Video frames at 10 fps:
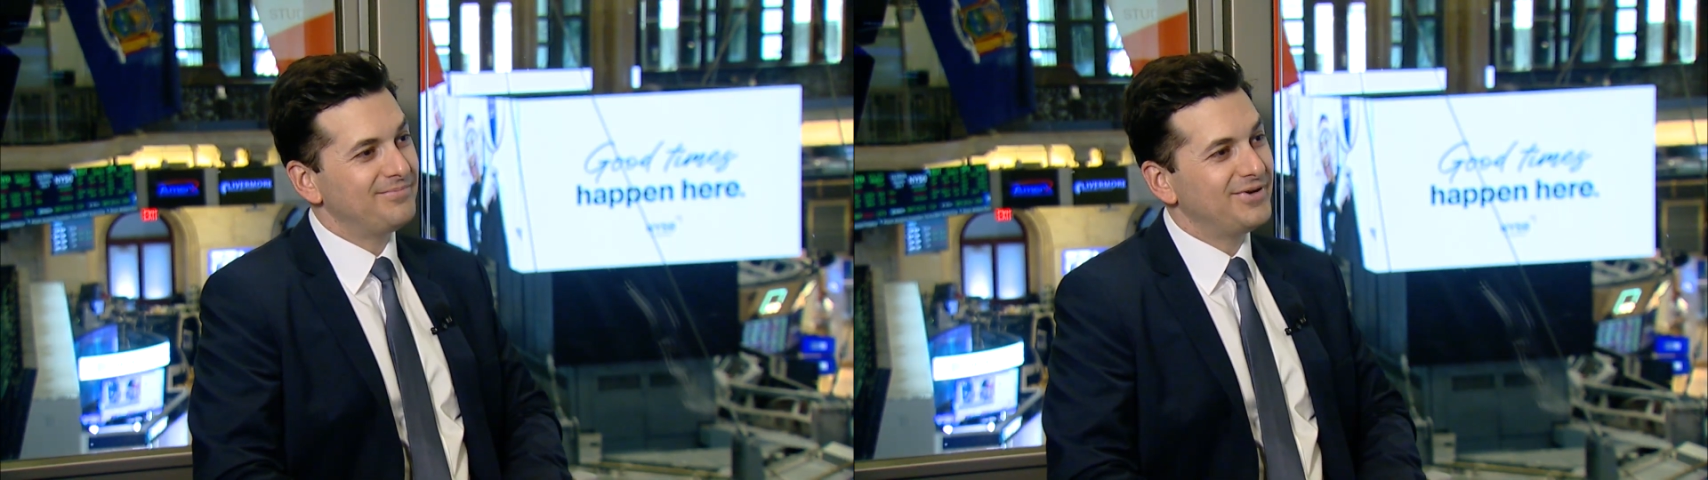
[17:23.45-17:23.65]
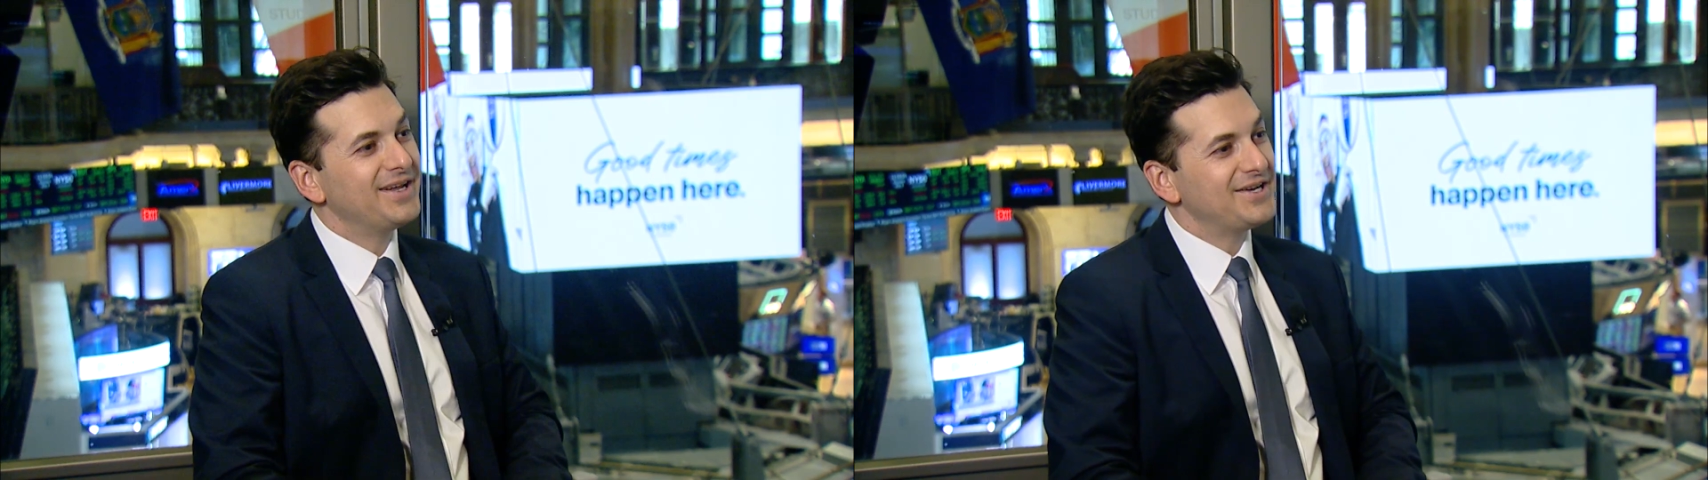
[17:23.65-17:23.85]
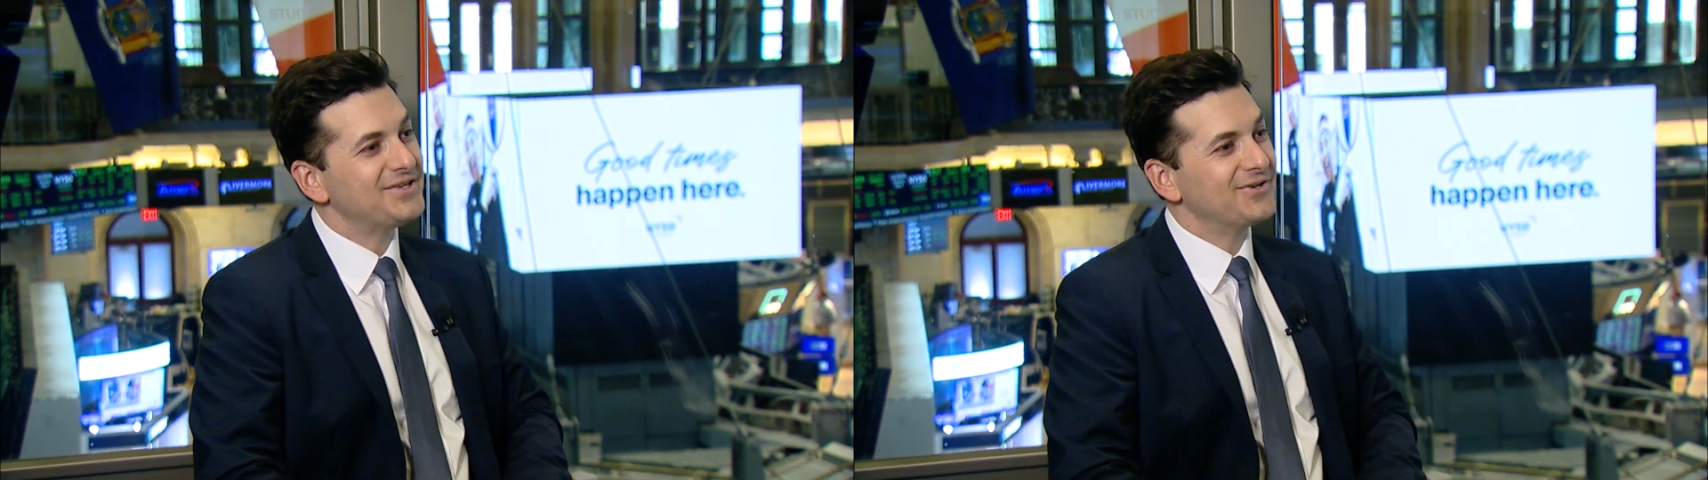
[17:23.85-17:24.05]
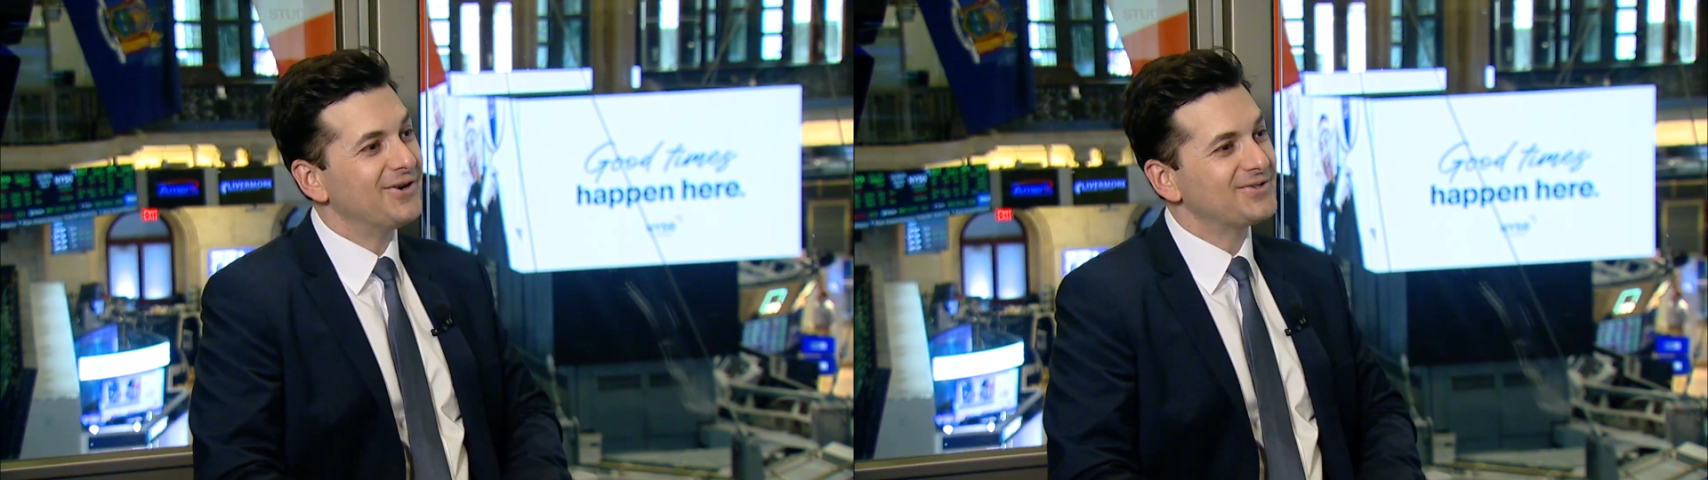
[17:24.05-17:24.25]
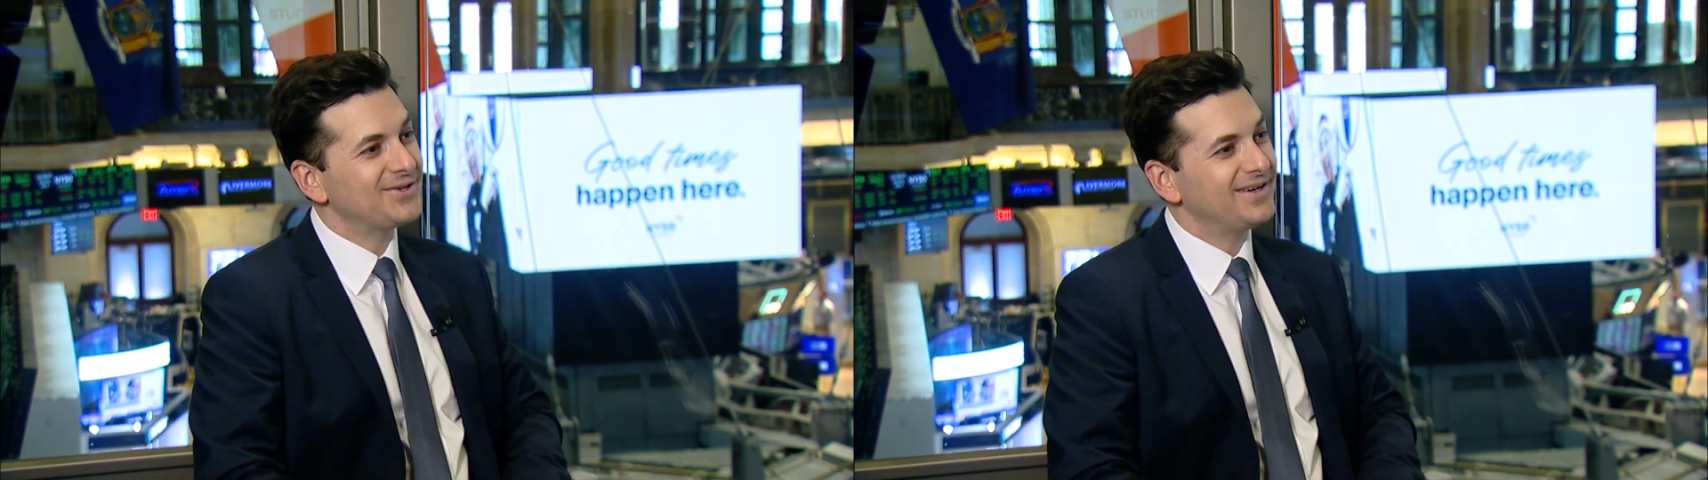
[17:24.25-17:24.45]
pretty interesting
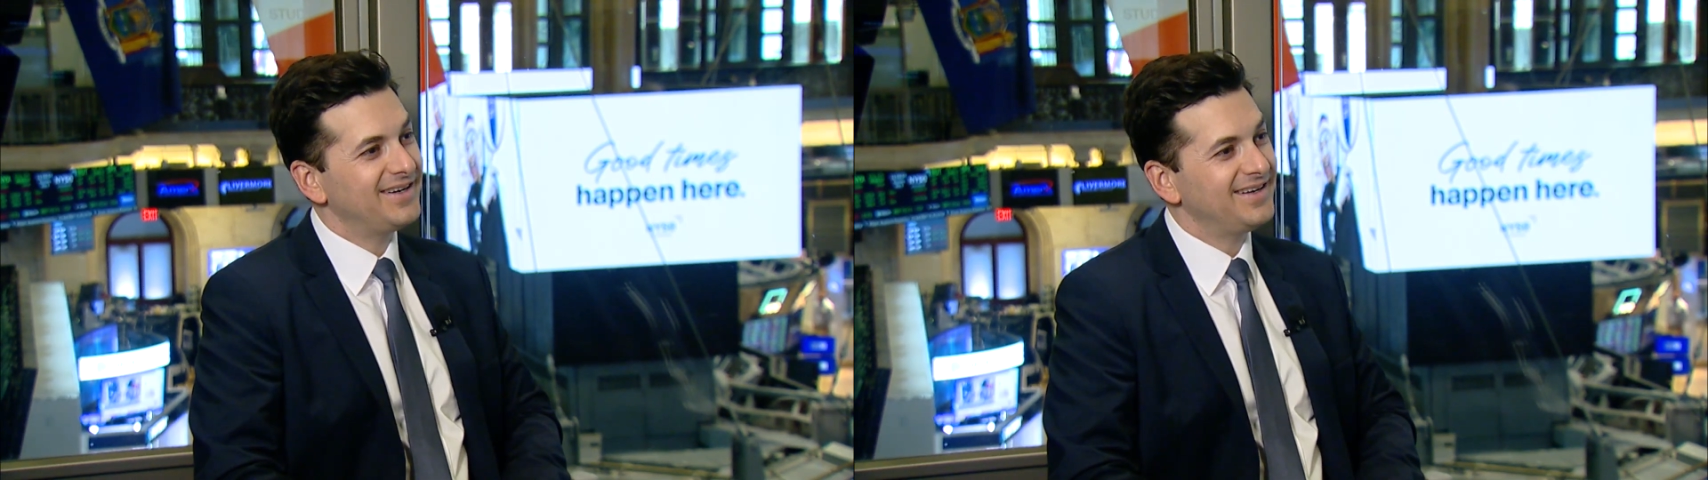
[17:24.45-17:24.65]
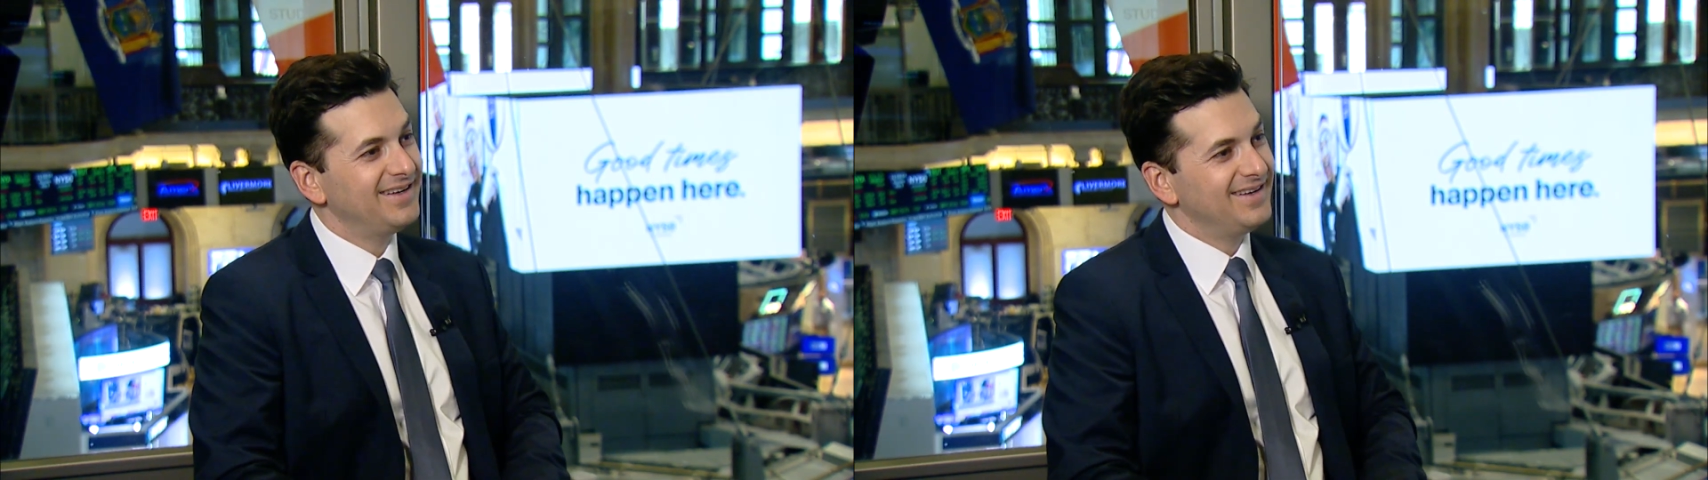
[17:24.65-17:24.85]
growth story.